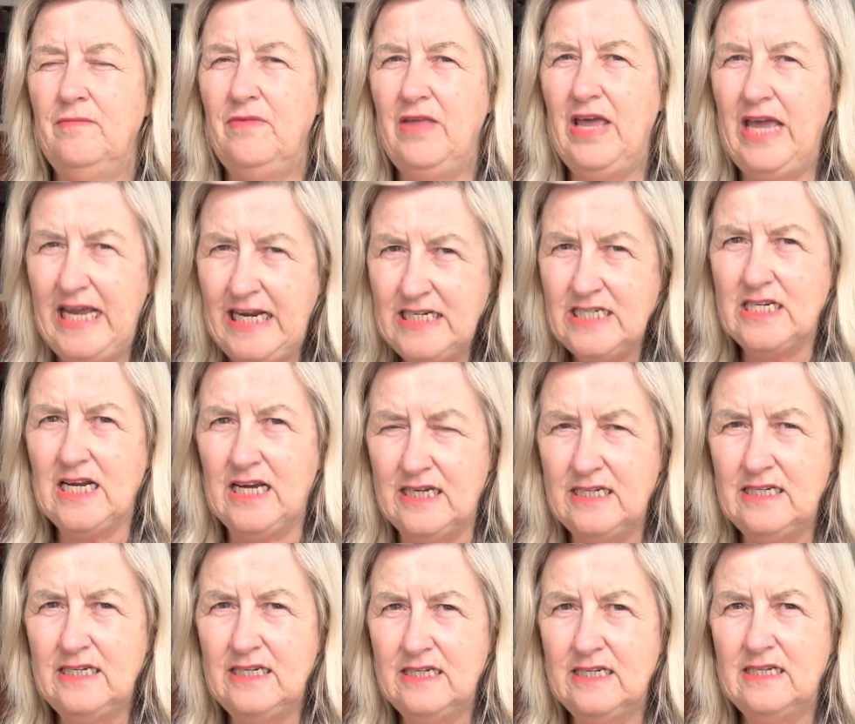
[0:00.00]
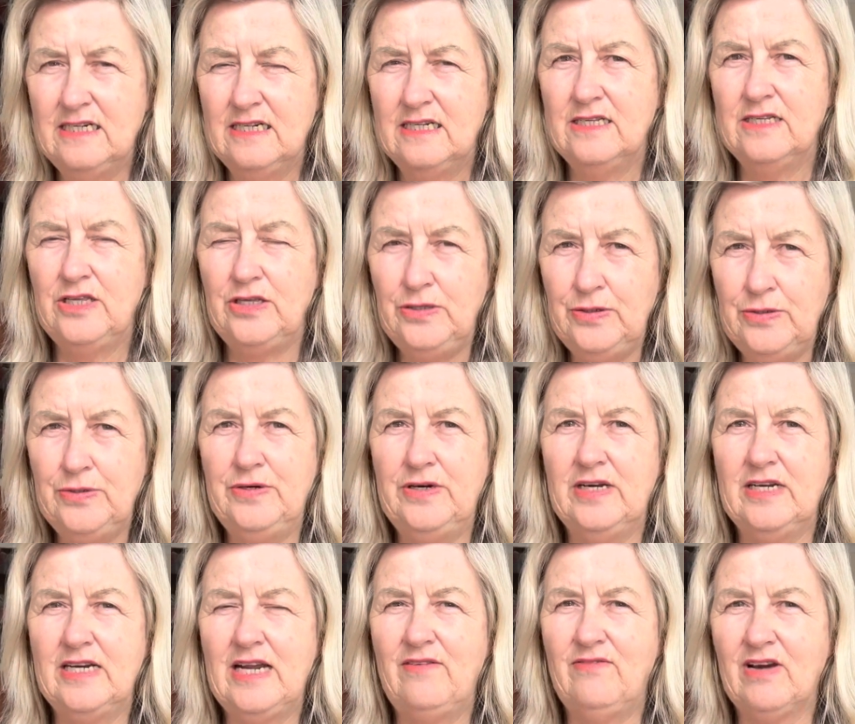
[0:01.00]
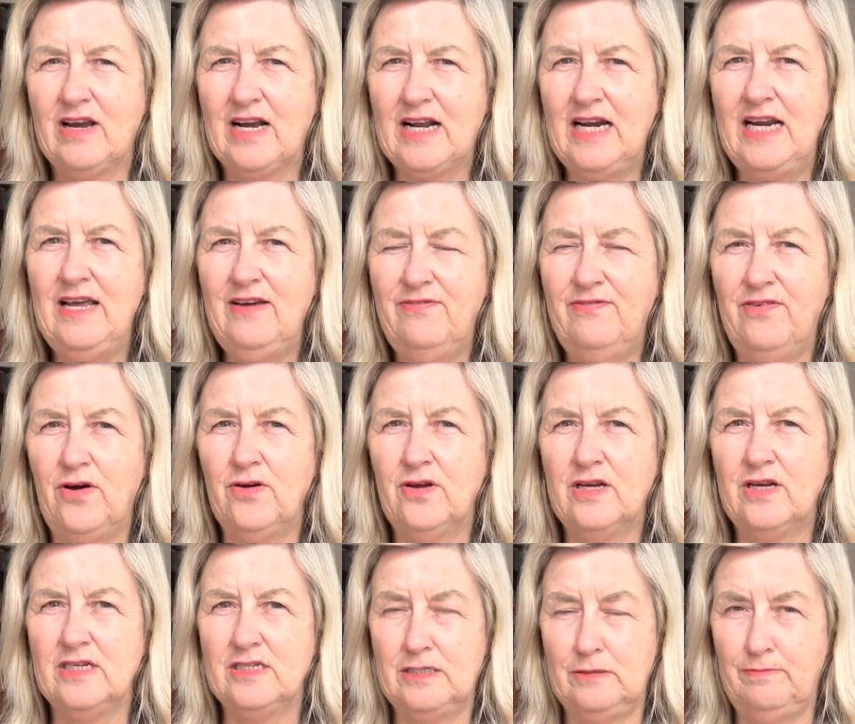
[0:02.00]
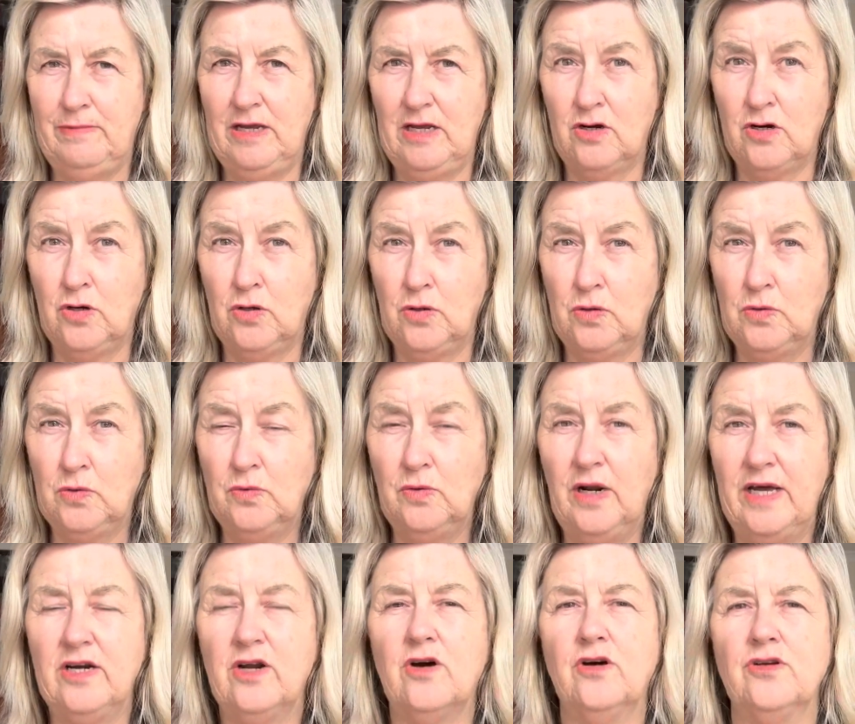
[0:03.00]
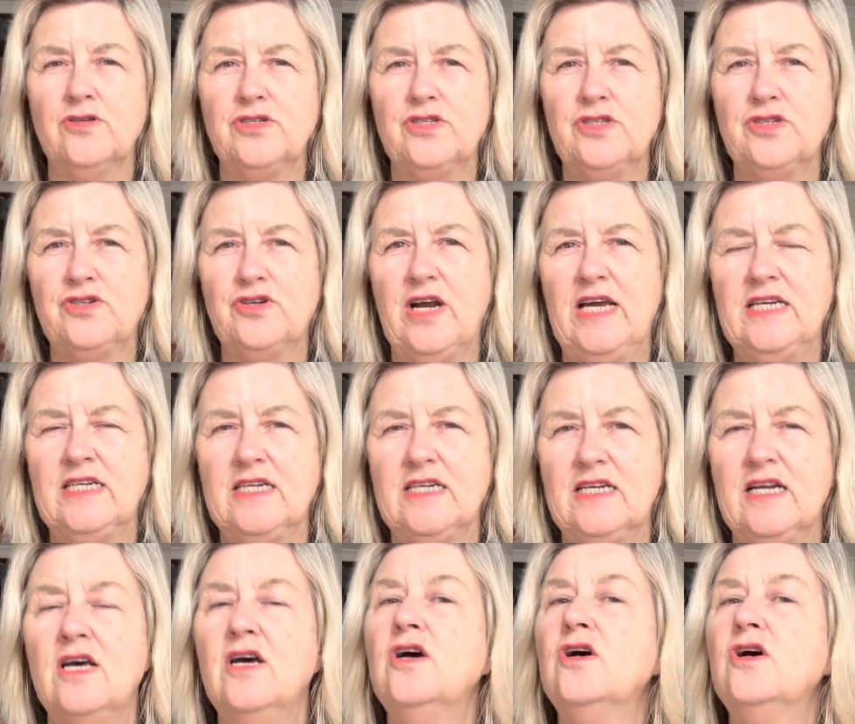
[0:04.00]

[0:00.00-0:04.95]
enter the unit, have a clear focus, be cool and concentrated,